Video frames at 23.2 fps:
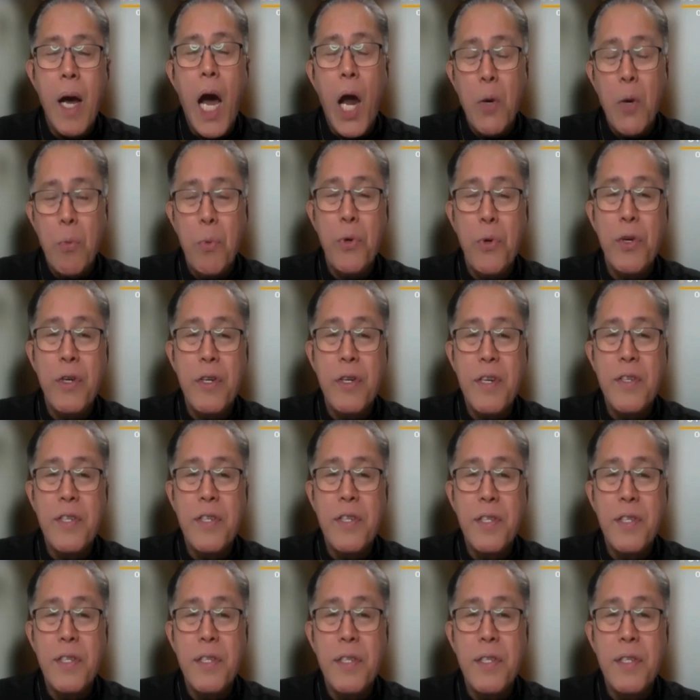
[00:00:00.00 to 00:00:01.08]
our
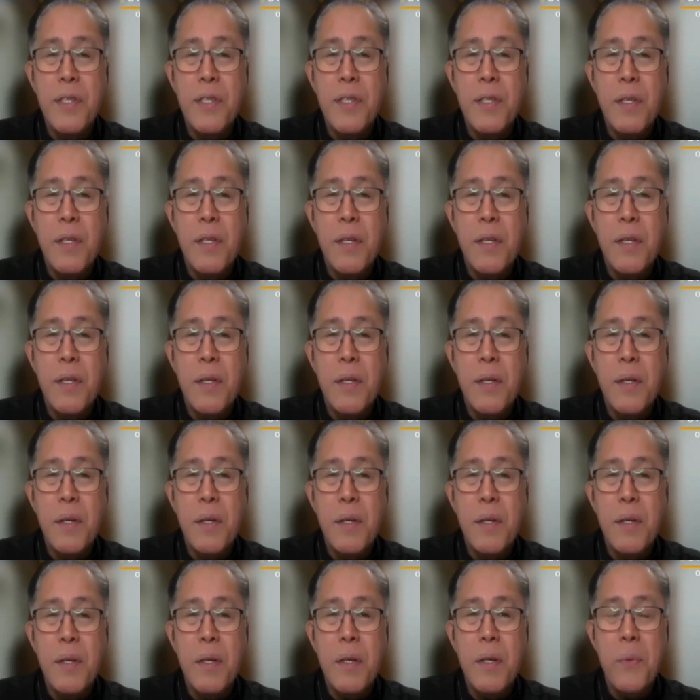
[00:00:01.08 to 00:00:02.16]
words
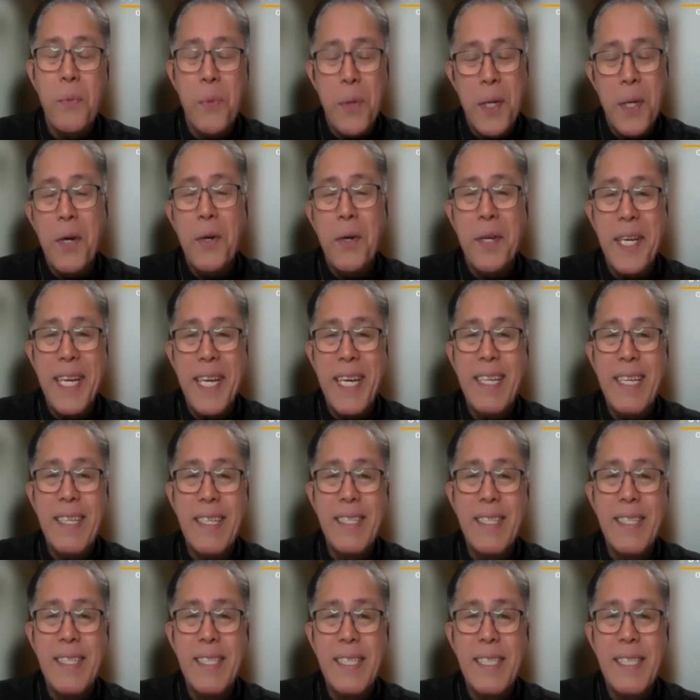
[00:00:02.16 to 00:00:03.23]
with our
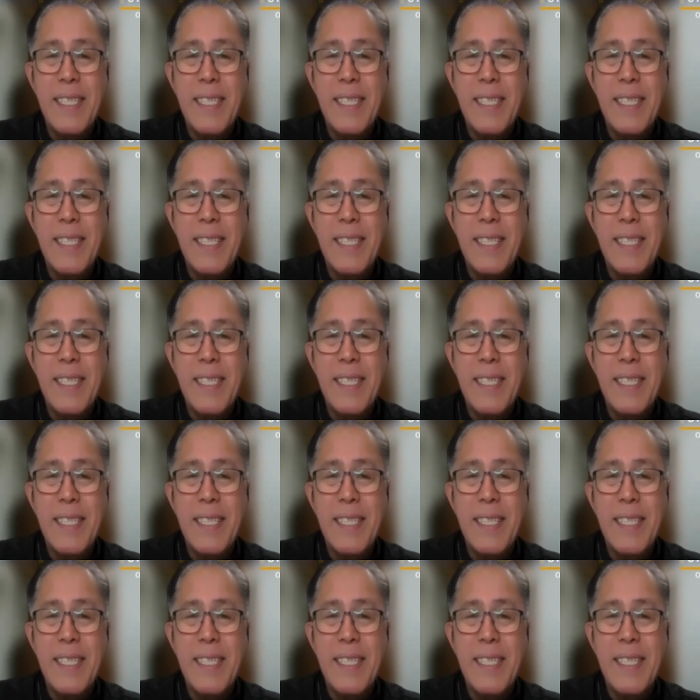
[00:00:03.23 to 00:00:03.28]
deeds.